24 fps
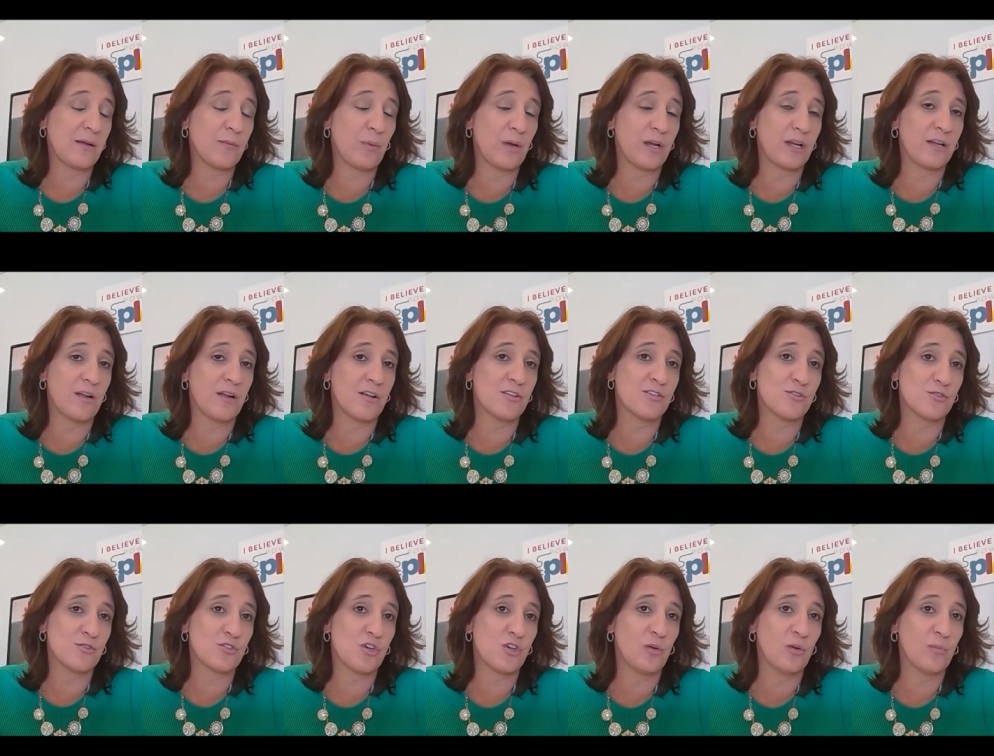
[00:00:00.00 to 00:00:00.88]
But it also
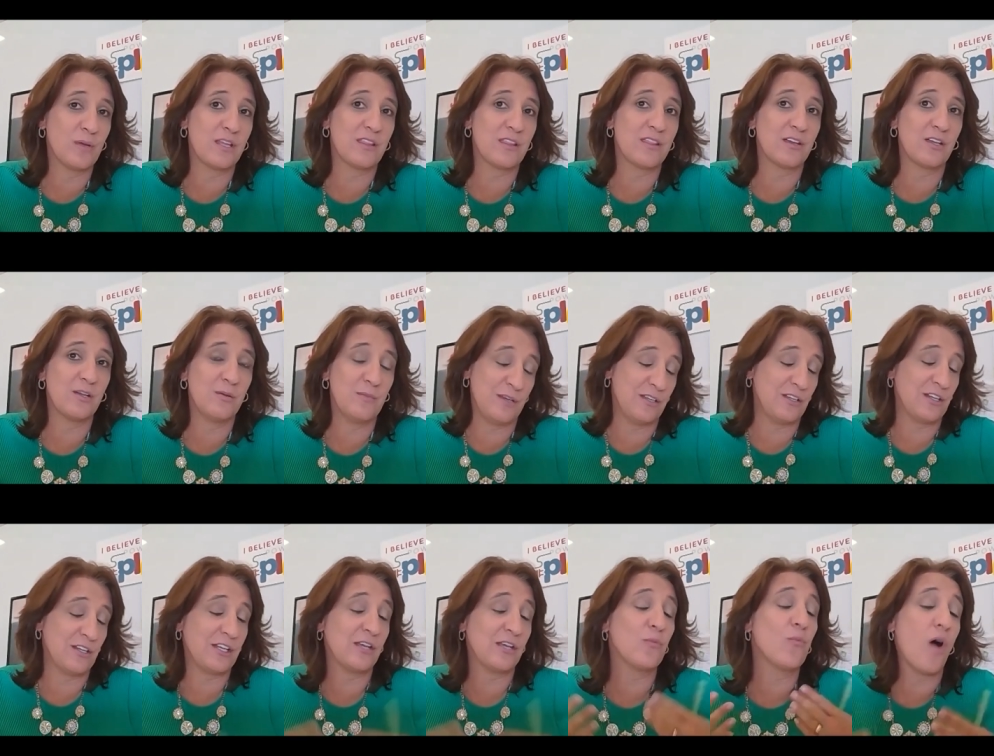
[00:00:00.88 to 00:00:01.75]
told me the
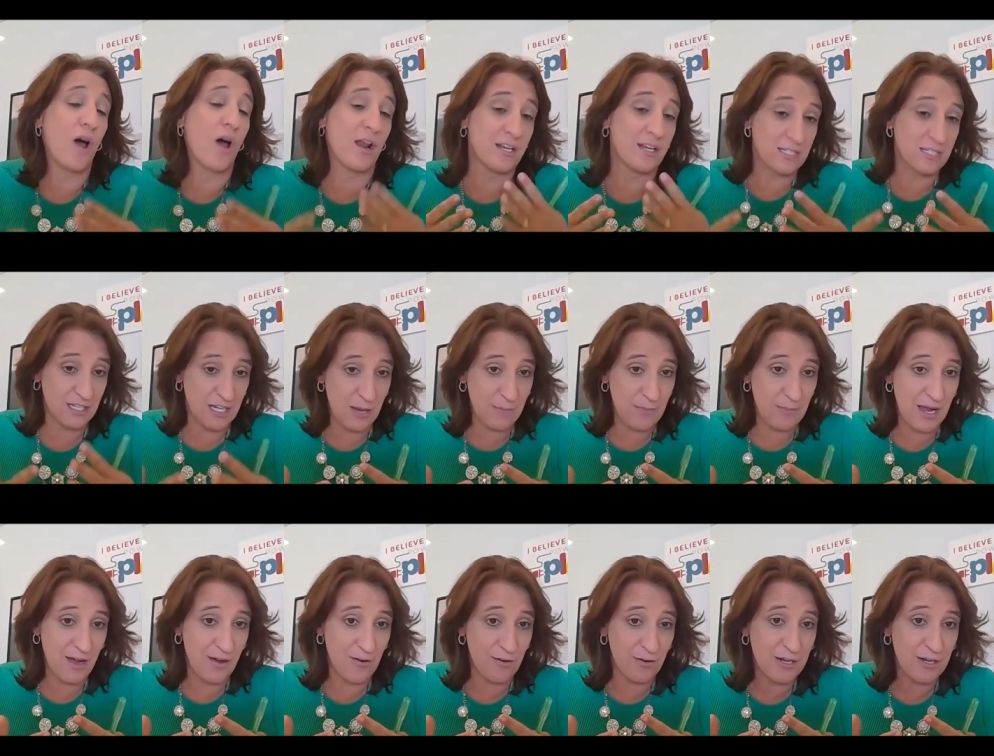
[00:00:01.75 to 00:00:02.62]
community wanted to come
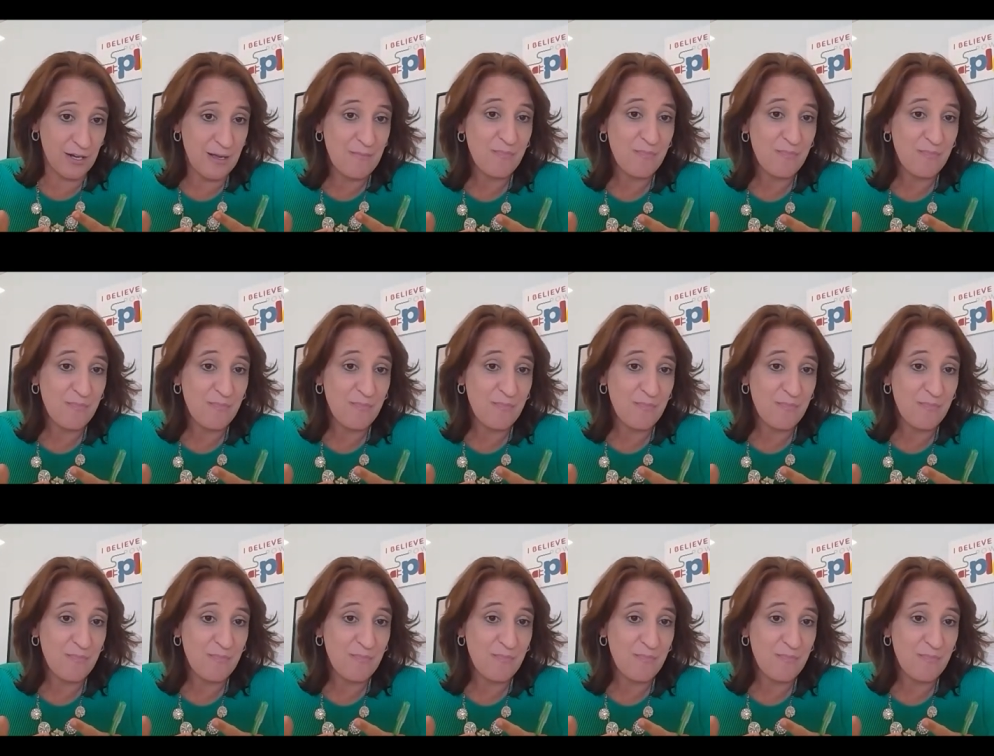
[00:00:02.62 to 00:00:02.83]
out.